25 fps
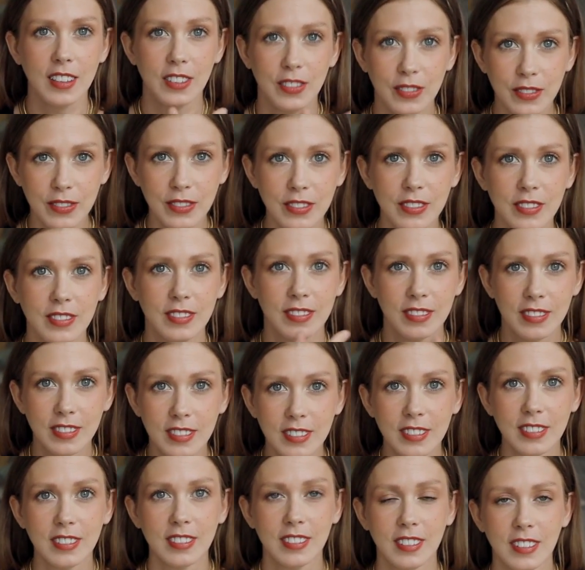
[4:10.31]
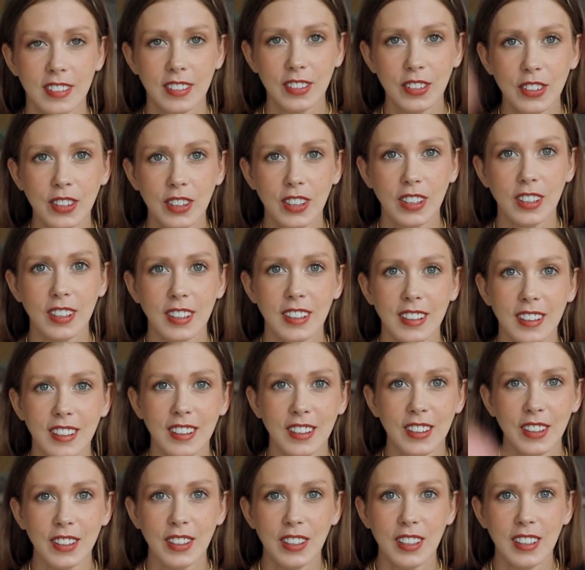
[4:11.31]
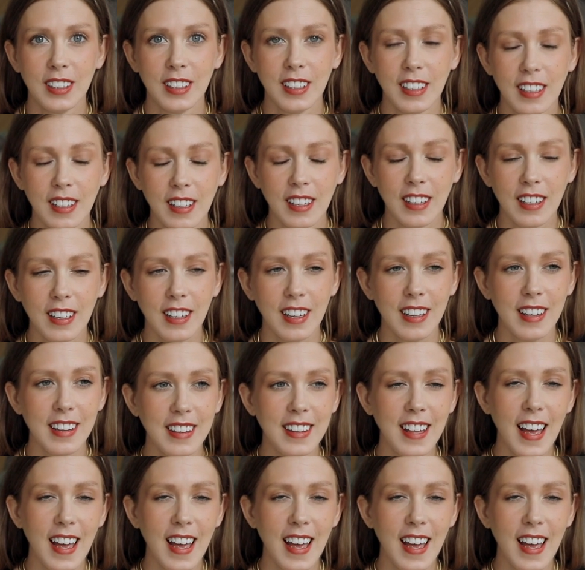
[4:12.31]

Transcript: Yeah, to start them buying, basically.